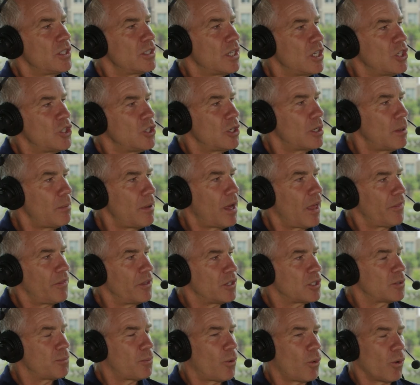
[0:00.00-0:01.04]
as I should about
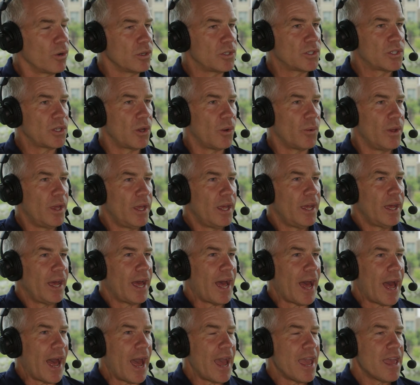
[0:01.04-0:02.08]
this sport. So
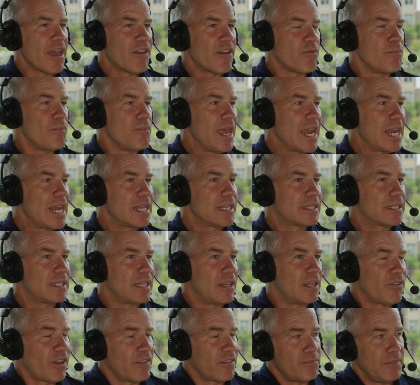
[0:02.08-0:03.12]
I have made it,
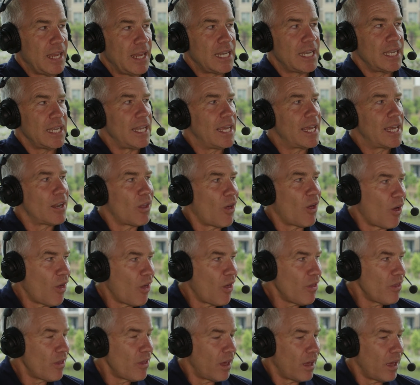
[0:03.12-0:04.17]
if I've made it at
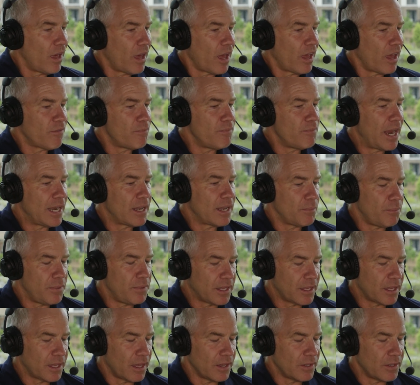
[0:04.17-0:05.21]
all, uh, I've made it
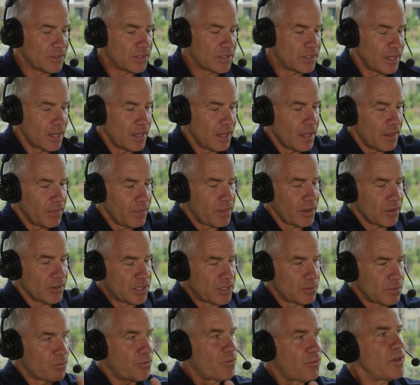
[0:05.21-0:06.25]
because there's
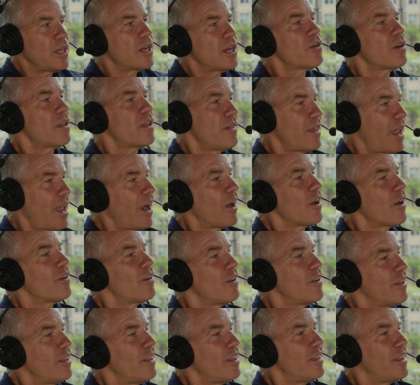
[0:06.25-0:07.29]
some fear in there
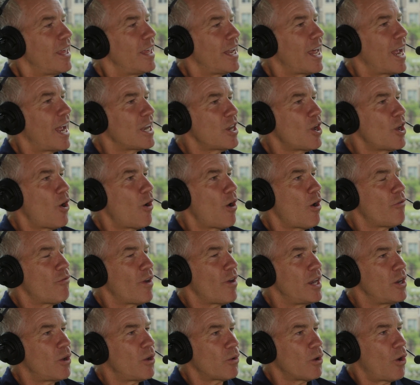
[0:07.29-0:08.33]
that I know if
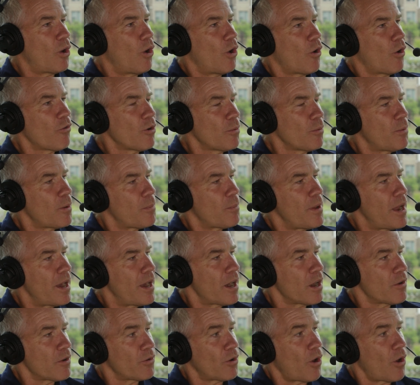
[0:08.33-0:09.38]
I don't over
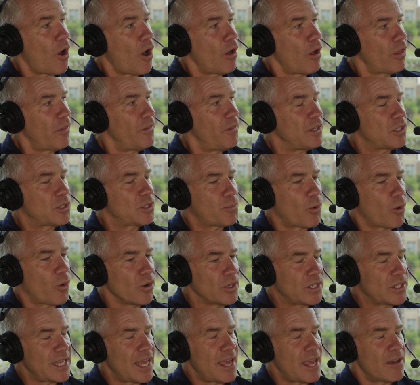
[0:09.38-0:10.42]
prepare for all of these
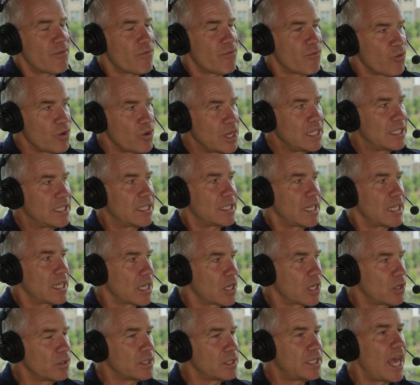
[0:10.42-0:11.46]
sports every
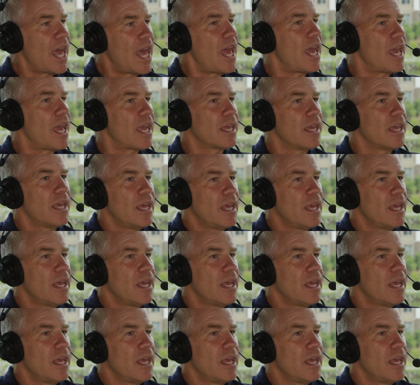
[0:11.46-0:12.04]
single day,